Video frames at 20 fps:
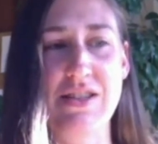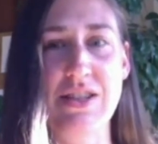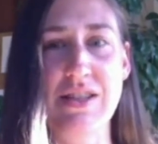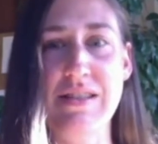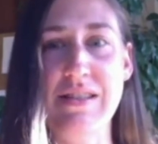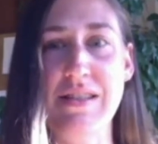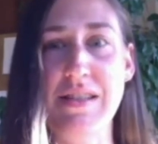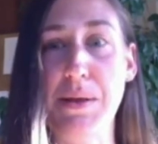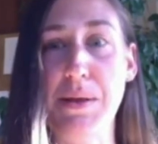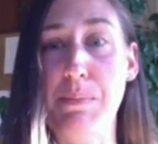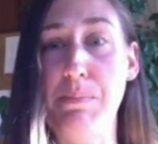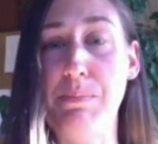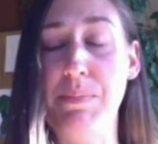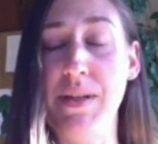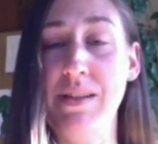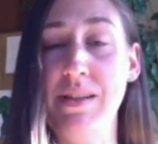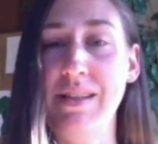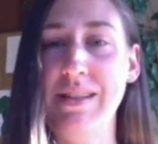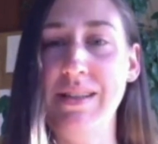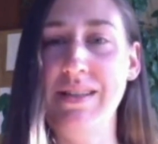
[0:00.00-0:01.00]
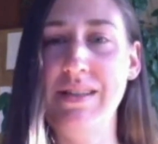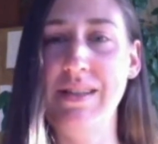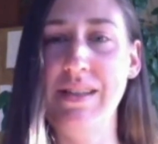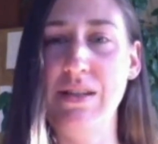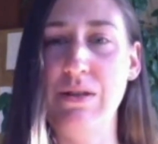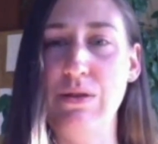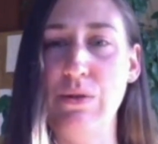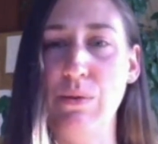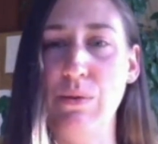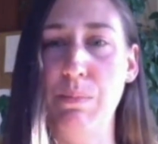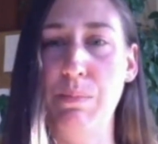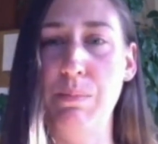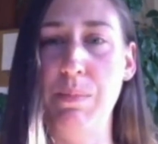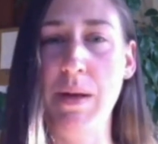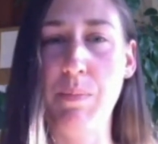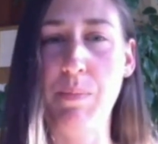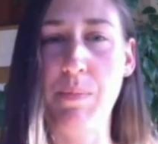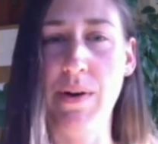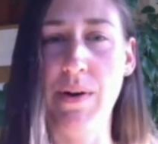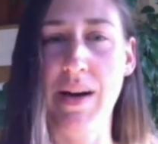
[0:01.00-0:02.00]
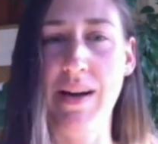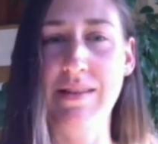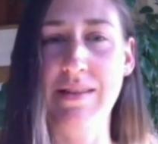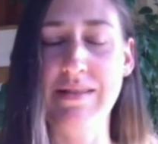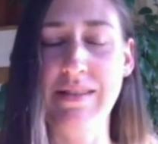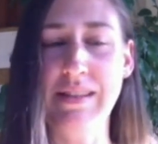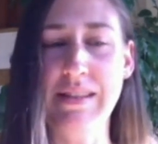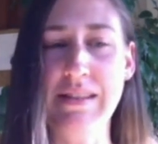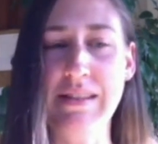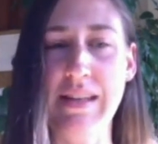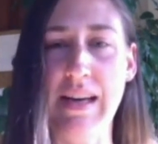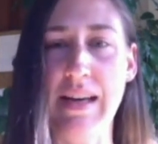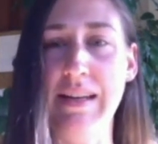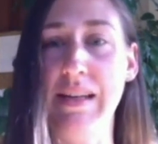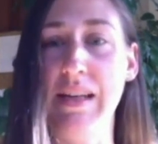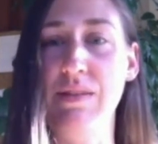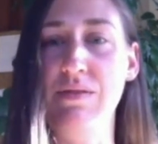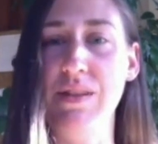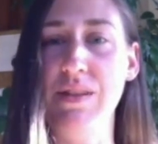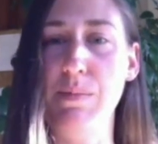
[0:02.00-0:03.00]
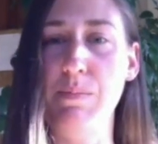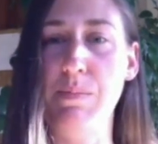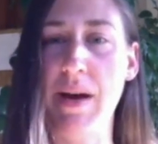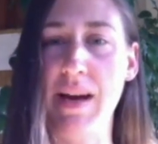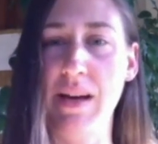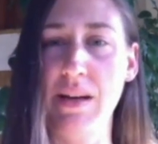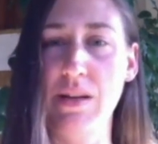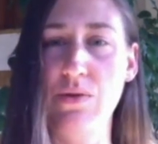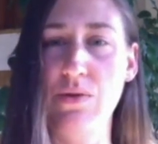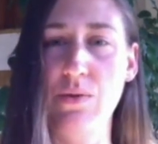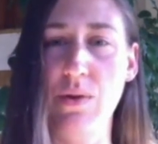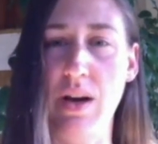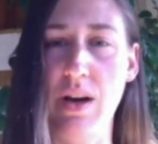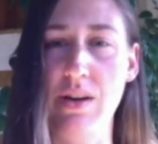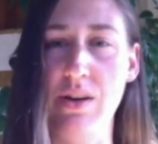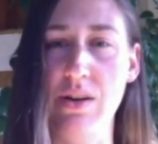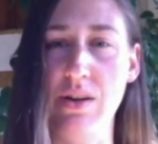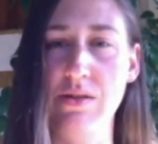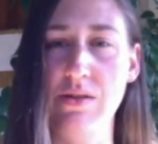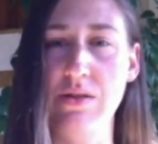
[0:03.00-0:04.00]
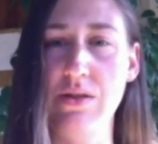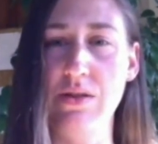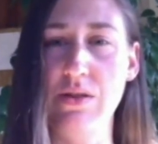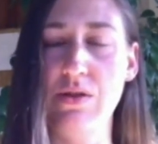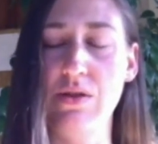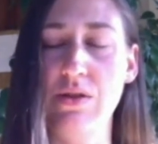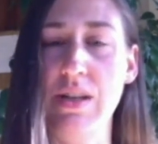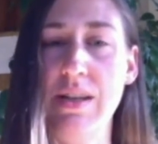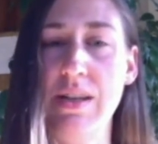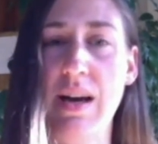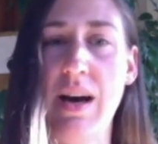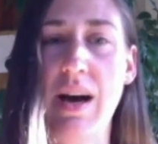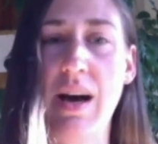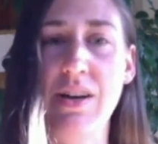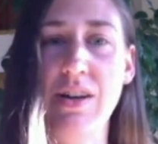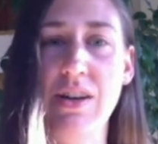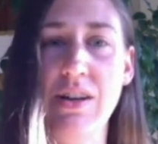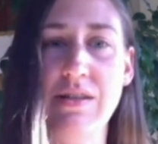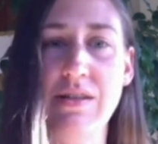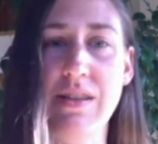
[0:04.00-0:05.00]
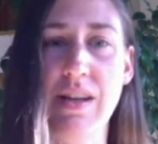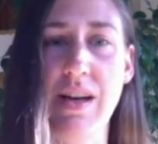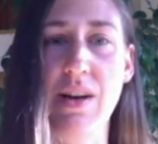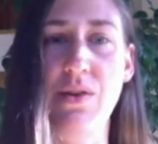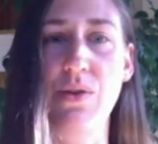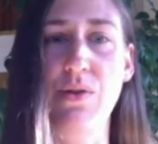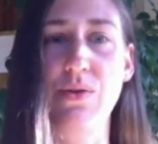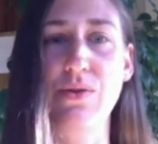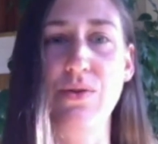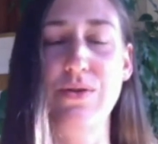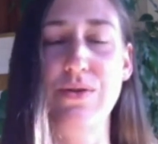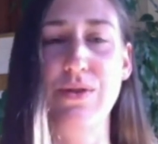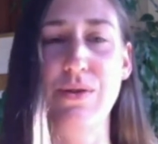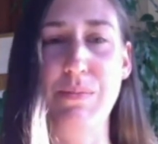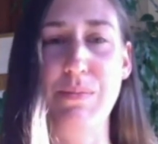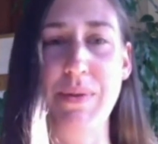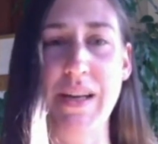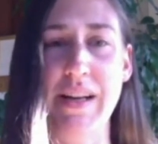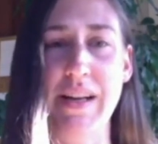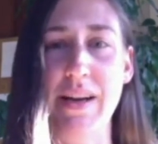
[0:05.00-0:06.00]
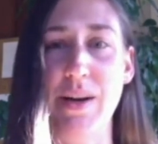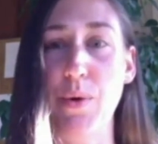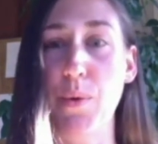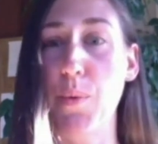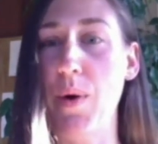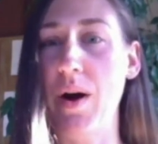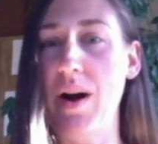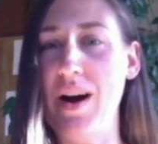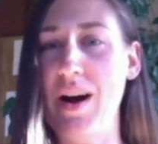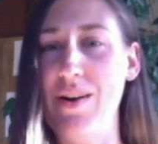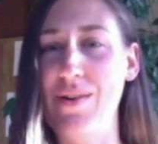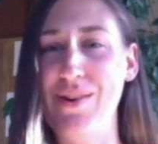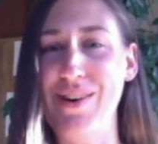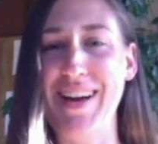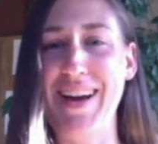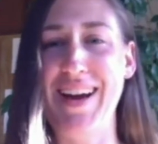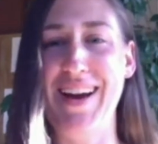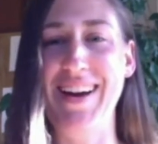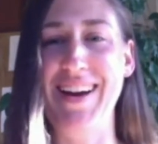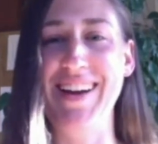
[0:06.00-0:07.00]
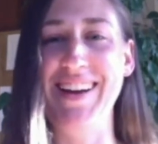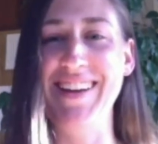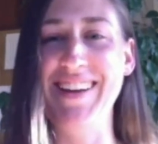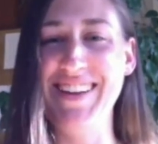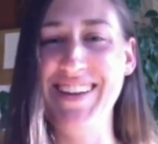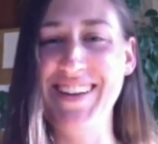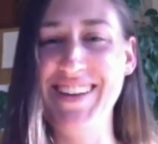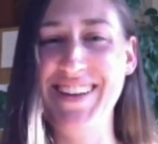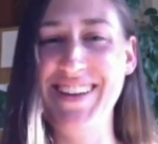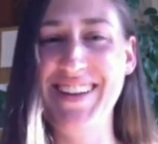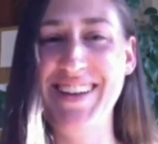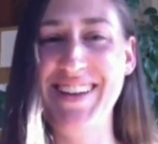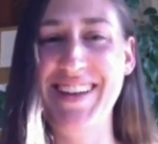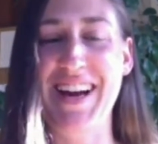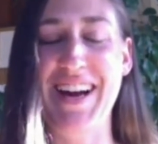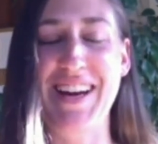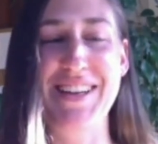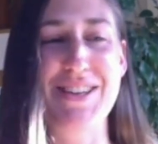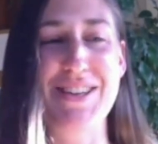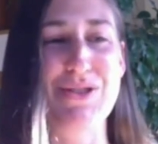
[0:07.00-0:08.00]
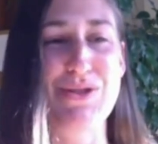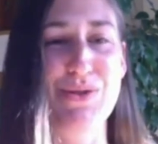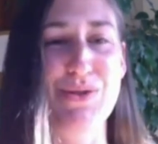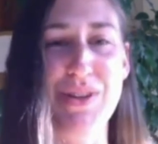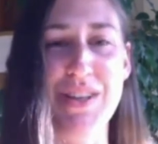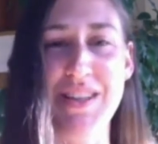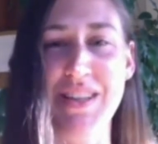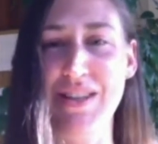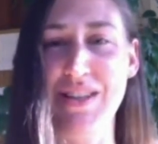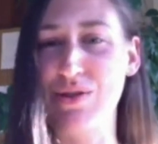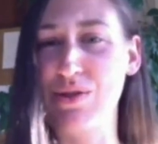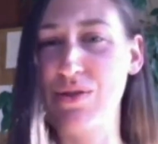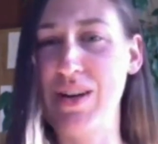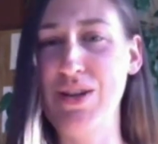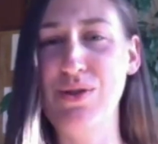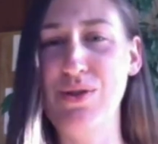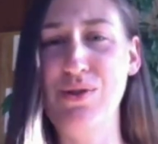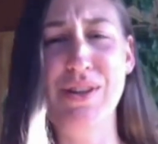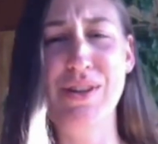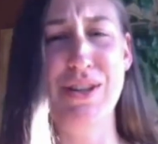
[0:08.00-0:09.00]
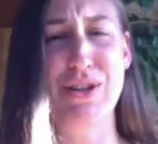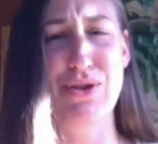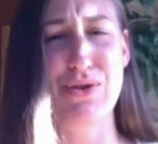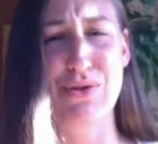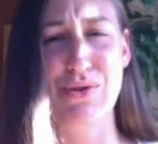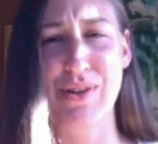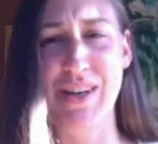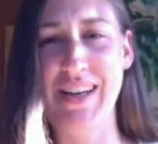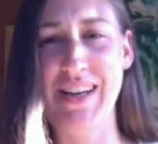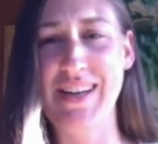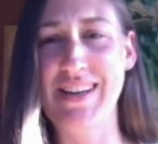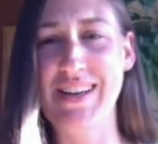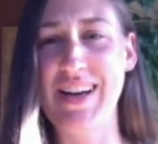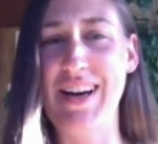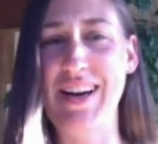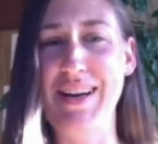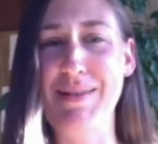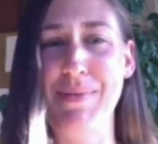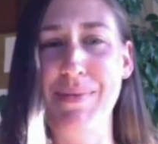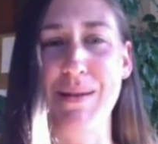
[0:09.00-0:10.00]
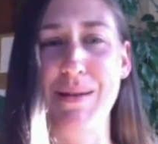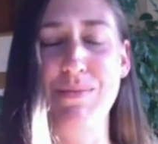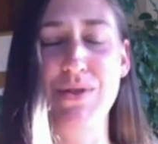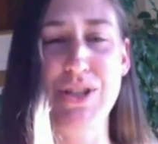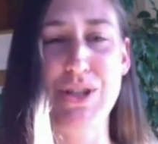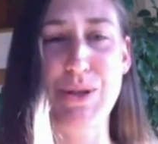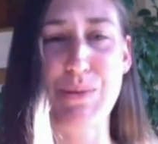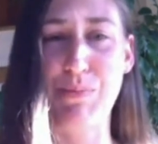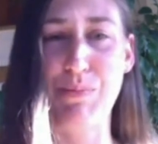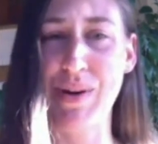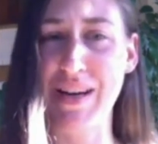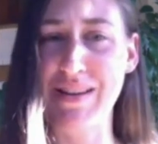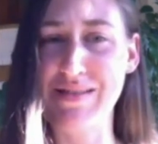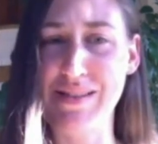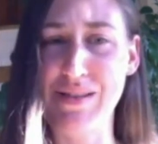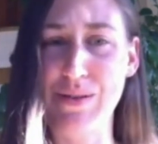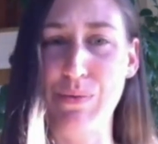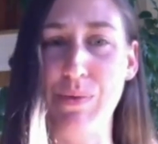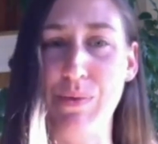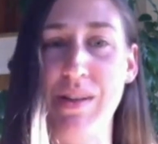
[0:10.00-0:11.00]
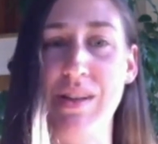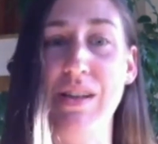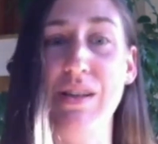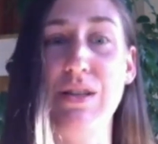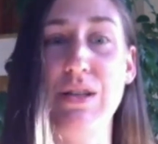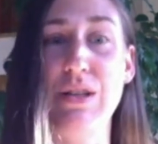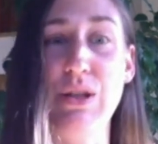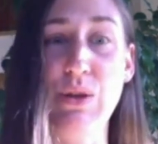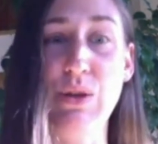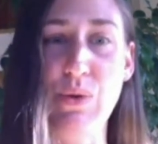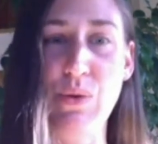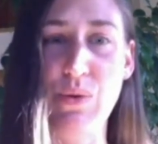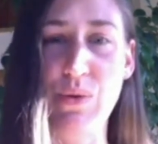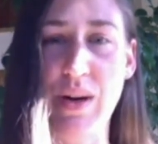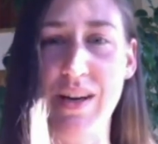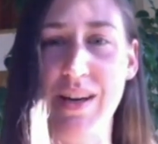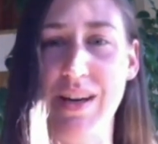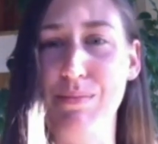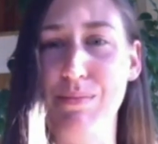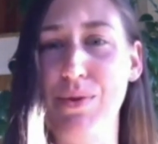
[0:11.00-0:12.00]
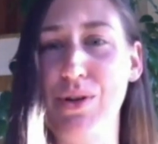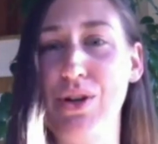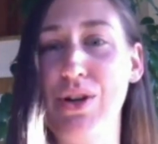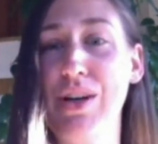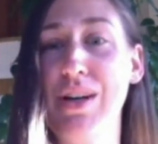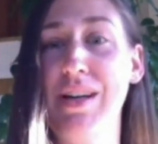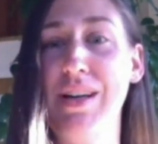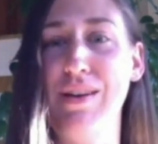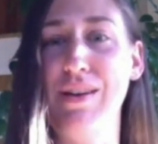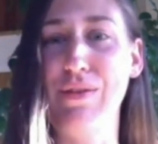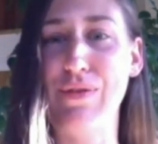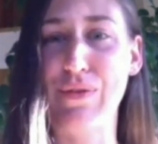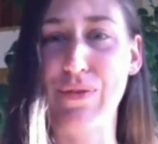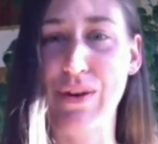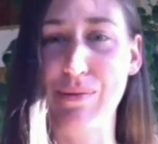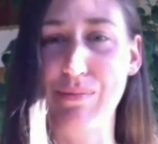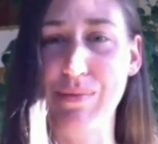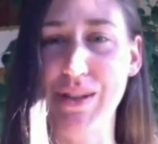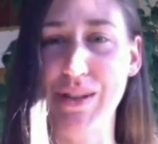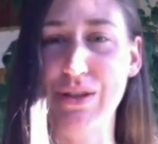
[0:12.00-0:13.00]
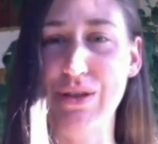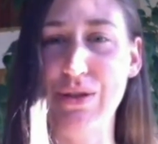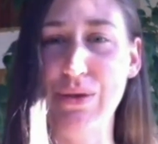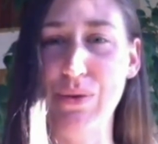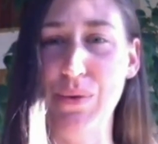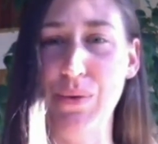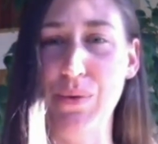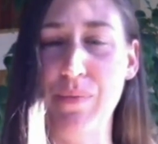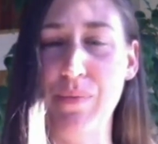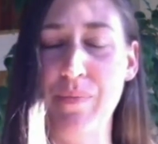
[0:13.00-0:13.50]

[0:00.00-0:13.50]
the ability to be present and give it back to others so that others can also be like, wow, okay, I enjoy this or I don't enjoy it. I'm just present with it too, and I'm learning from it too.